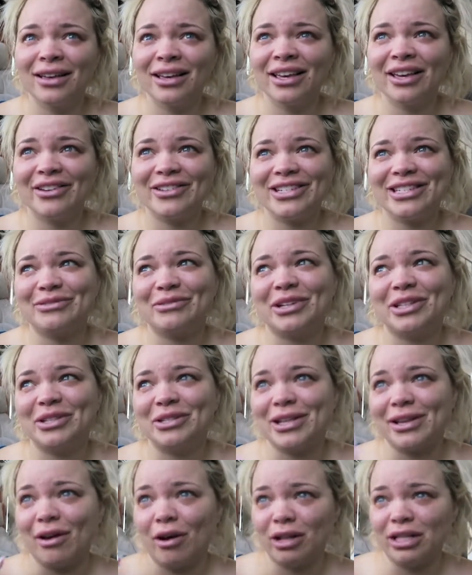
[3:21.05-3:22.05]
he was just one of
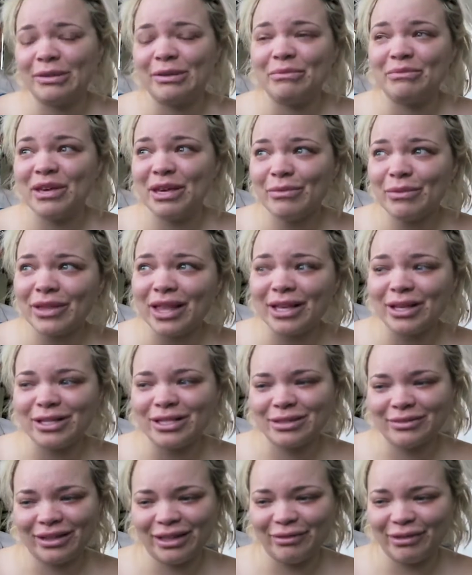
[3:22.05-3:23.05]
those like ultimate people that you
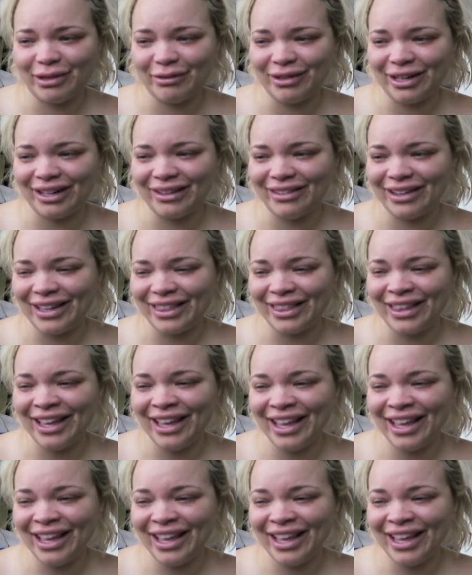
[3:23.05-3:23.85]
just really want to work with.